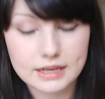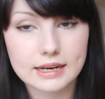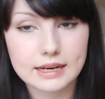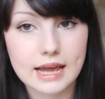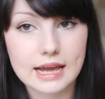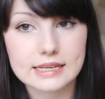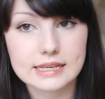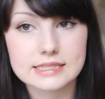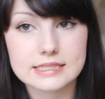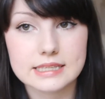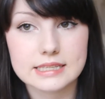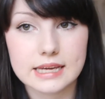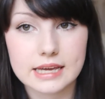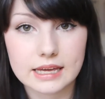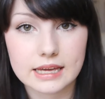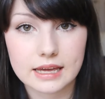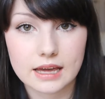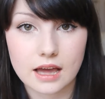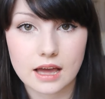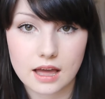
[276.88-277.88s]
Next
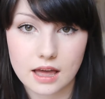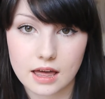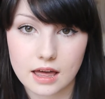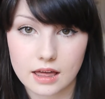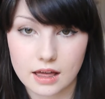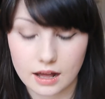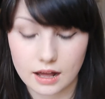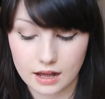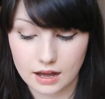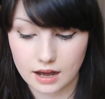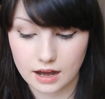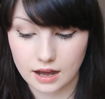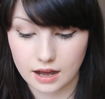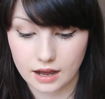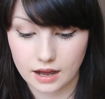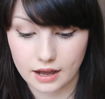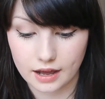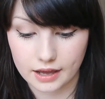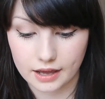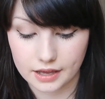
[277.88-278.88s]
thing
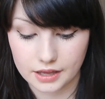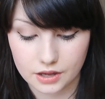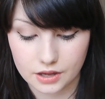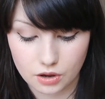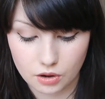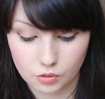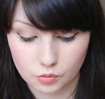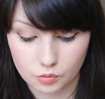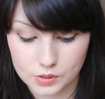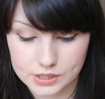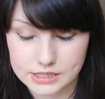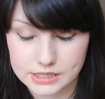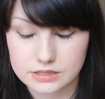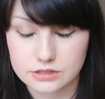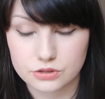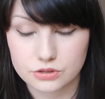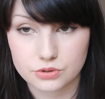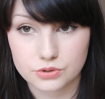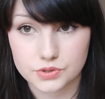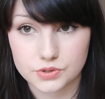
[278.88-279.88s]
I
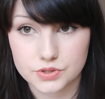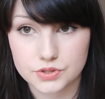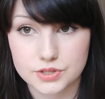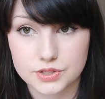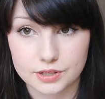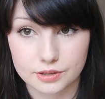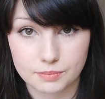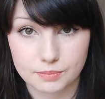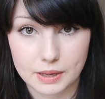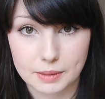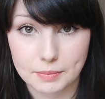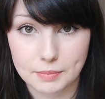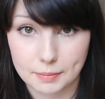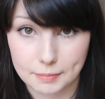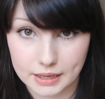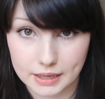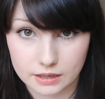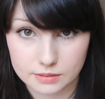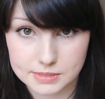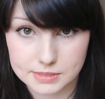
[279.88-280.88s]
always use to make my
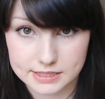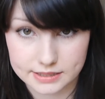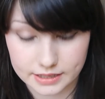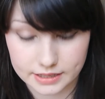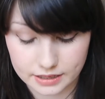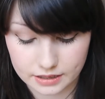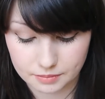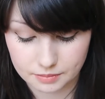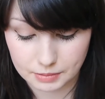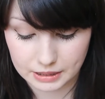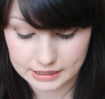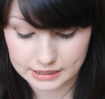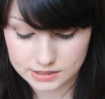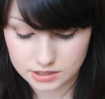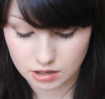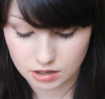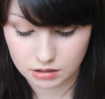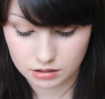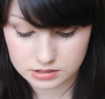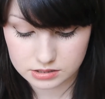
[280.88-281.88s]
makeup stay in
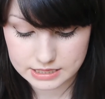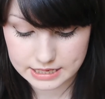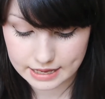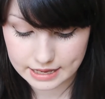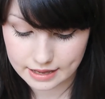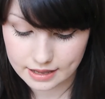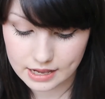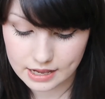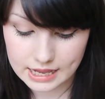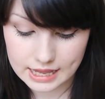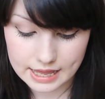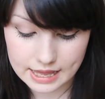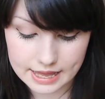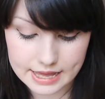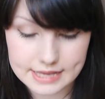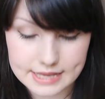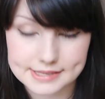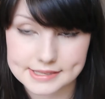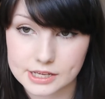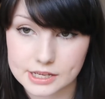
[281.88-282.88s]
place all day
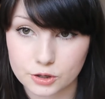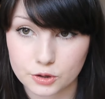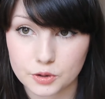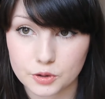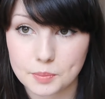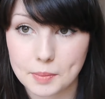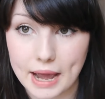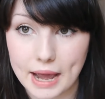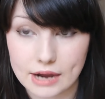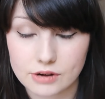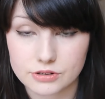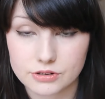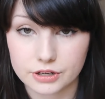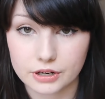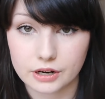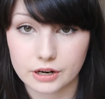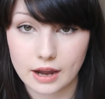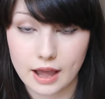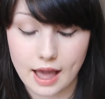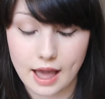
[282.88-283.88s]
is a good
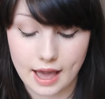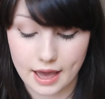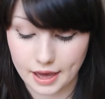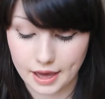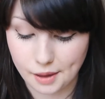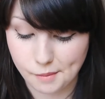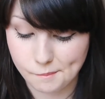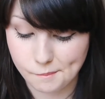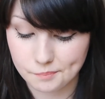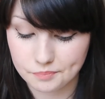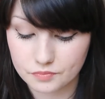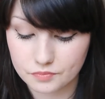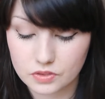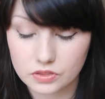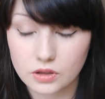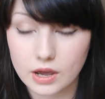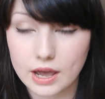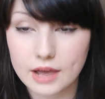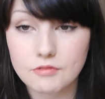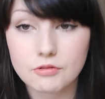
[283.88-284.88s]
powder.
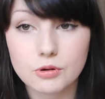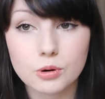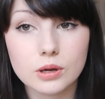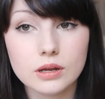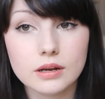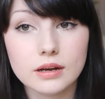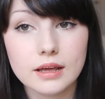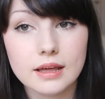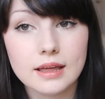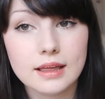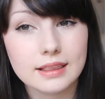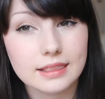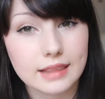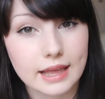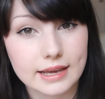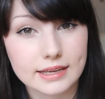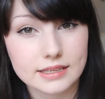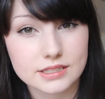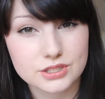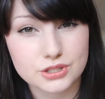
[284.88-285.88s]
Not everyone
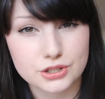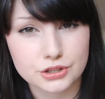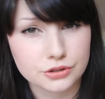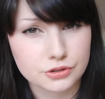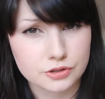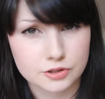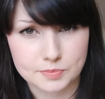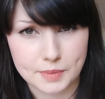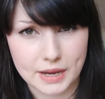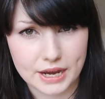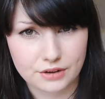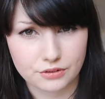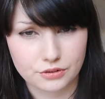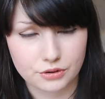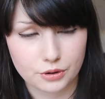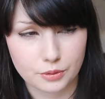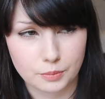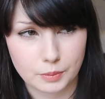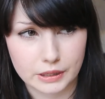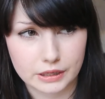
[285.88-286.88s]
likes to use
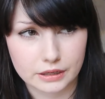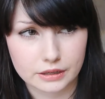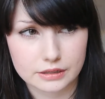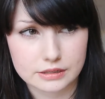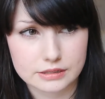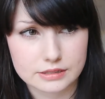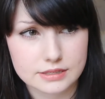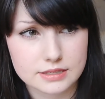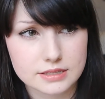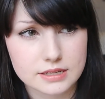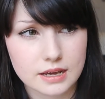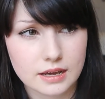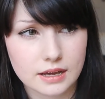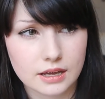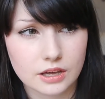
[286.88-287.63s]
powder because